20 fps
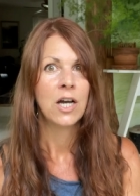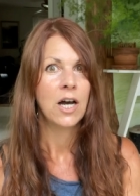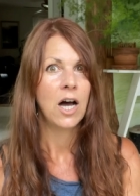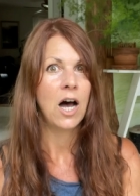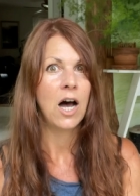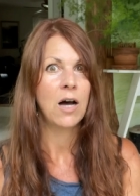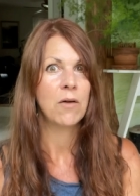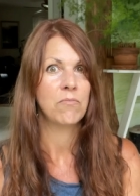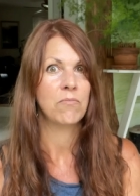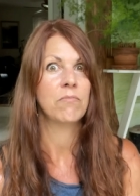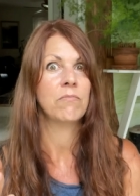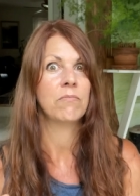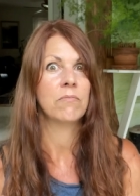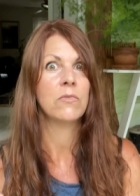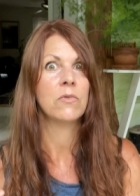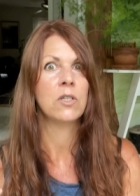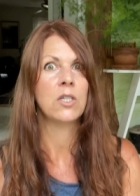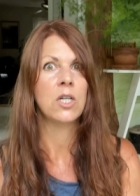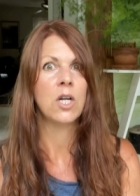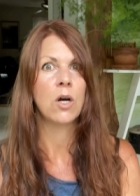um,
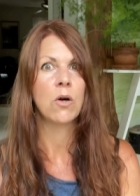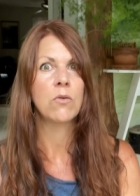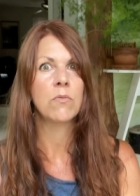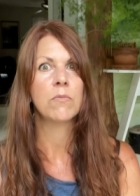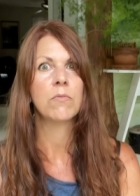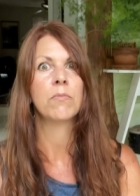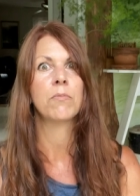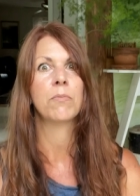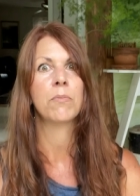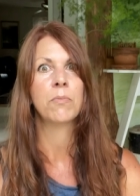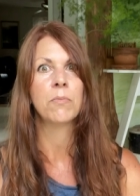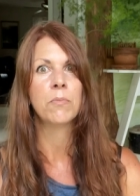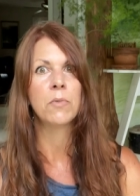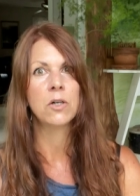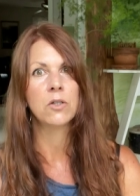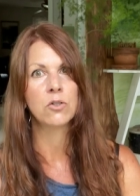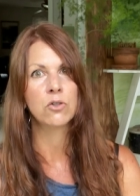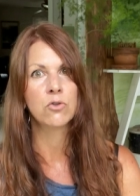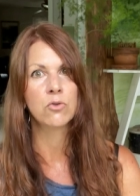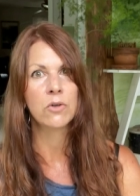you know,
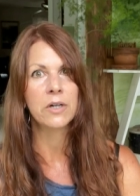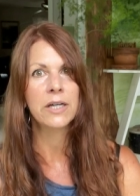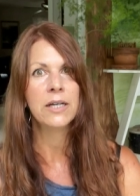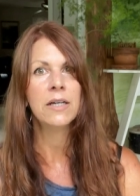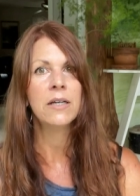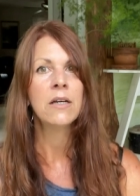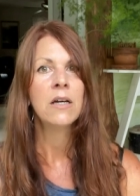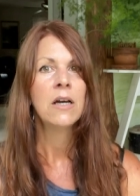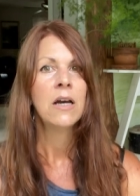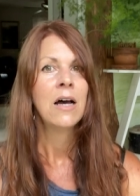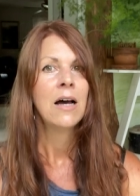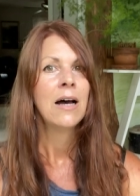tree,